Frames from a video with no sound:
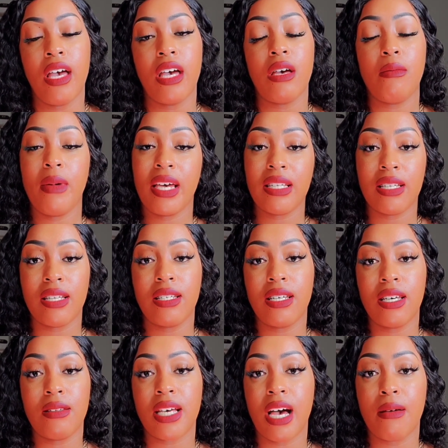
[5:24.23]
It makes it
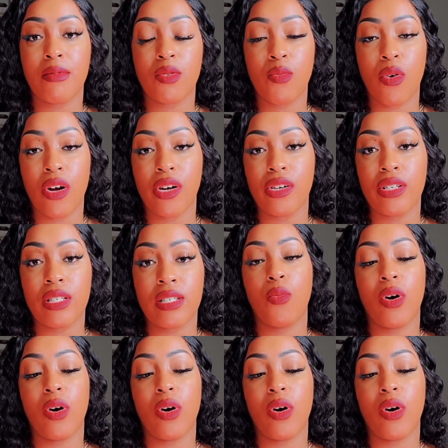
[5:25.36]
ten times worse.